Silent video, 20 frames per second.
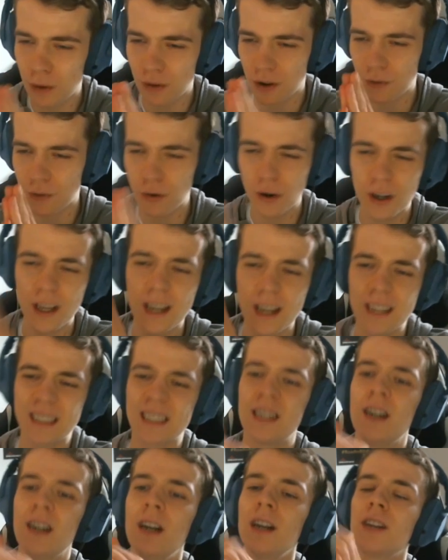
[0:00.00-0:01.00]
Warrior
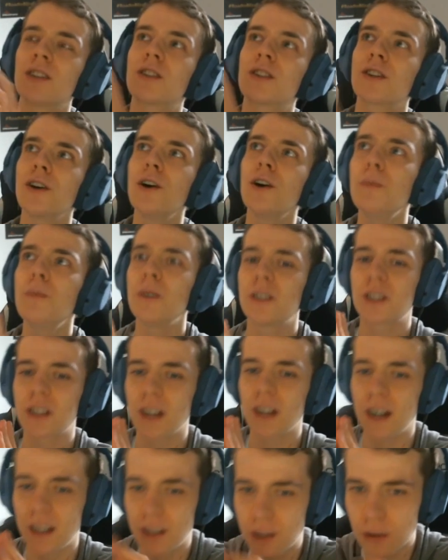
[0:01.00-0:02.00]
has so much
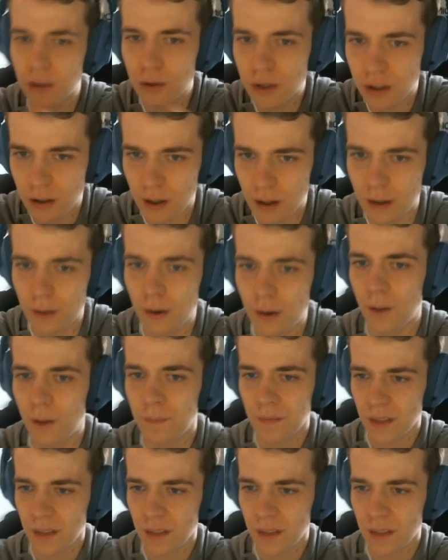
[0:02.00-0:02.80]
2/3.